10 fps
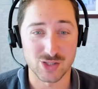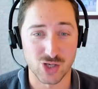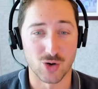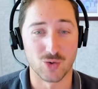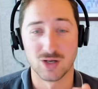
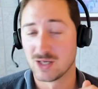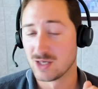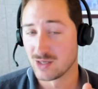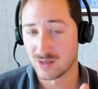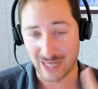So
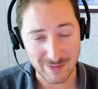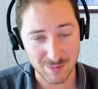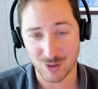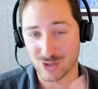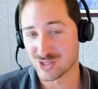Dan the
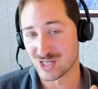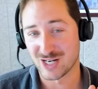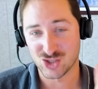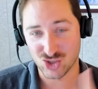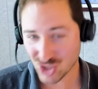person,
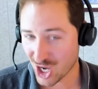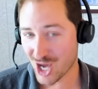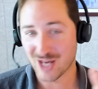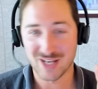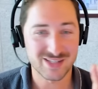it's
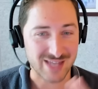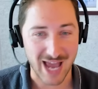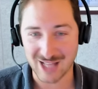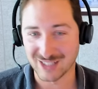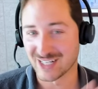John, it's
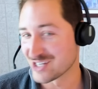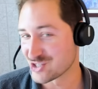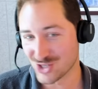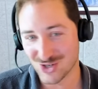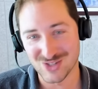Sally,
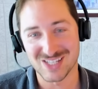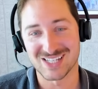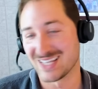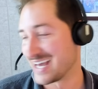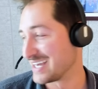it's
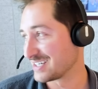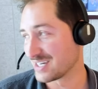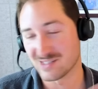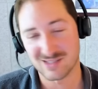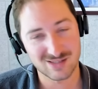Susie, like
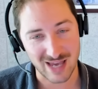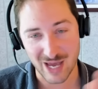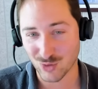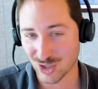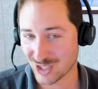it's
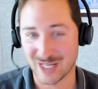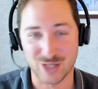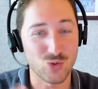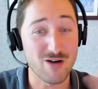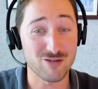Edward,
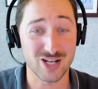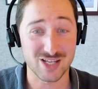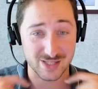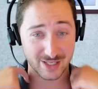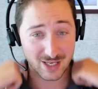like whoever it
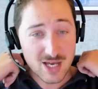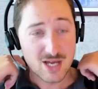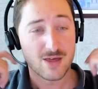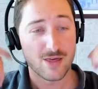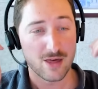is, like
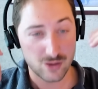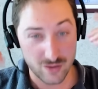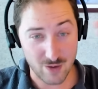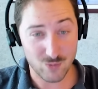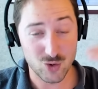
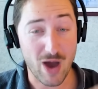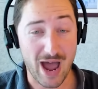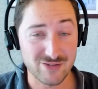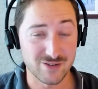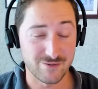that you
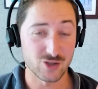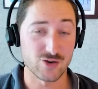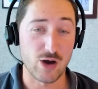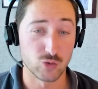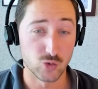have to
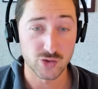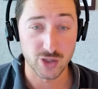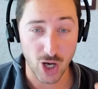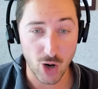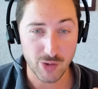figure out who's
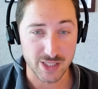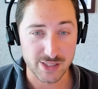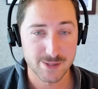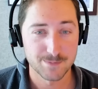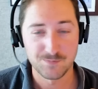going to own it.